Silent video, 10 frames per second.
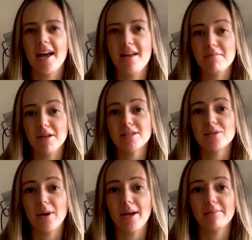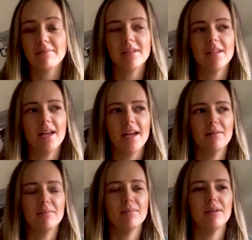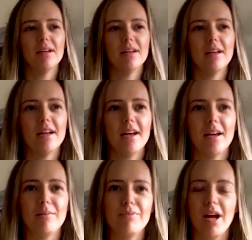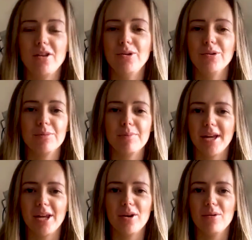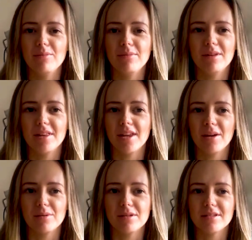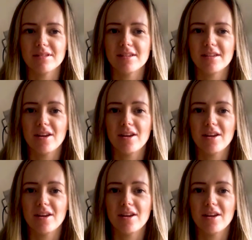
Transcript: eight months away. Um, I pre- I knew on the plane home that I was